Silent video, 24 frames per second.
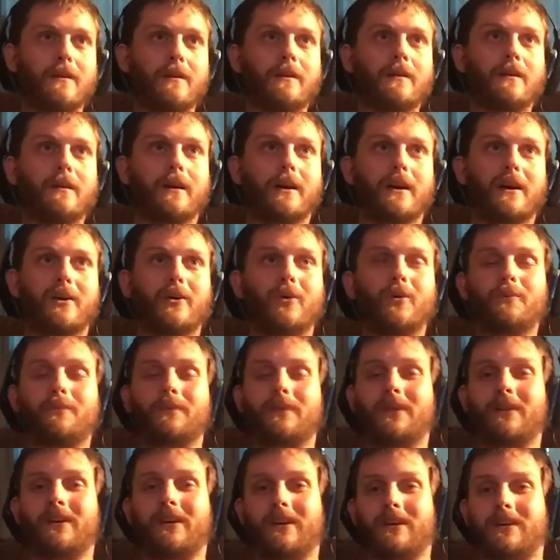I hope
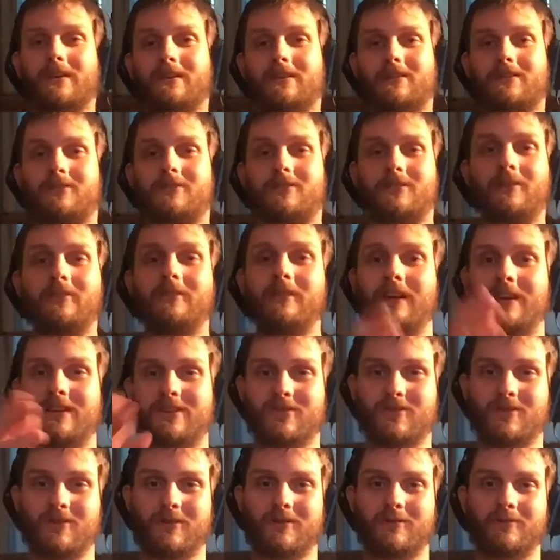that I can share that
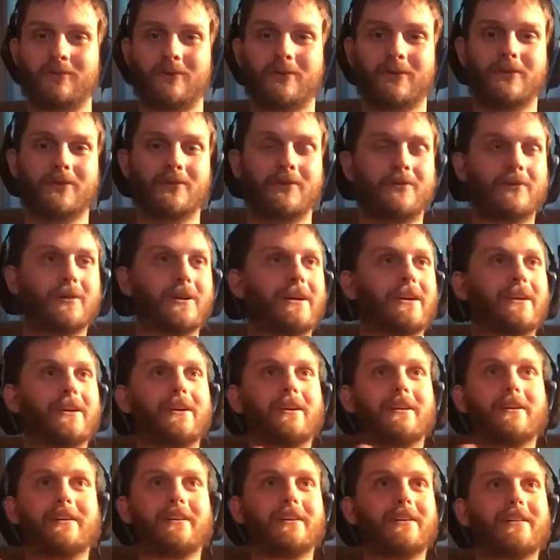journey with you, and
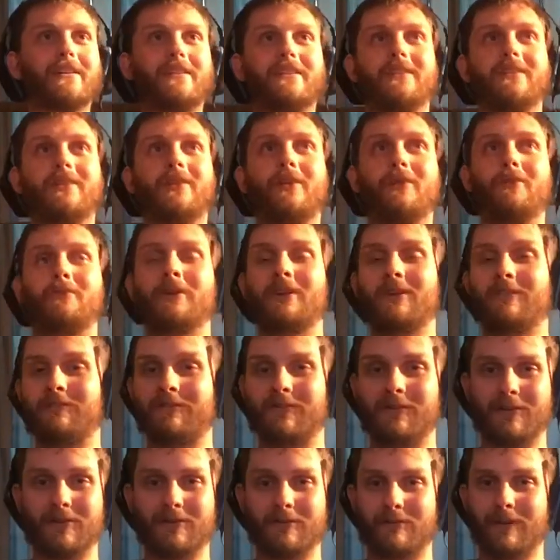I'll make a
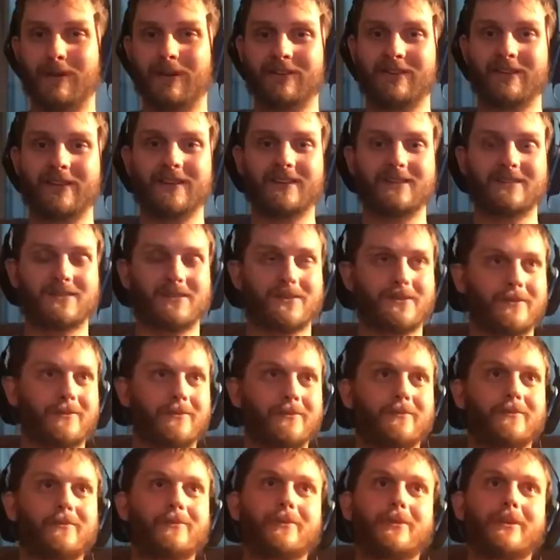video about that too.
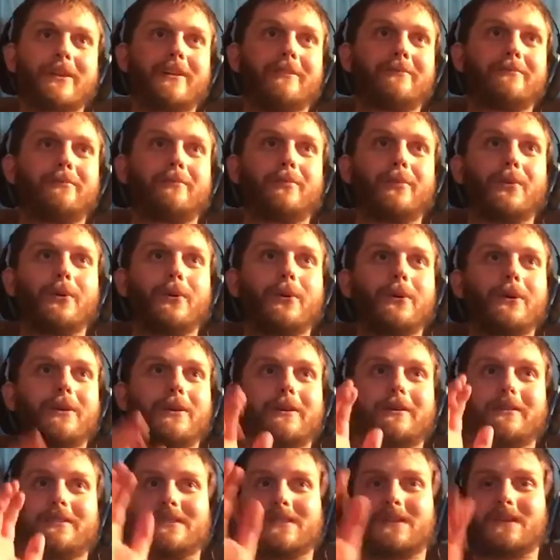We have plenty
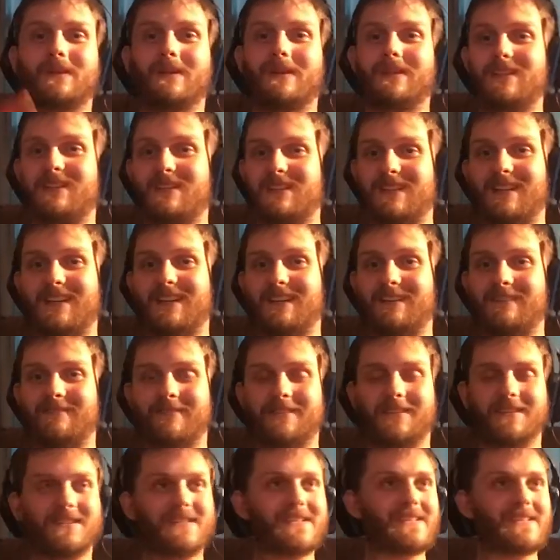of Sundays ahead of us,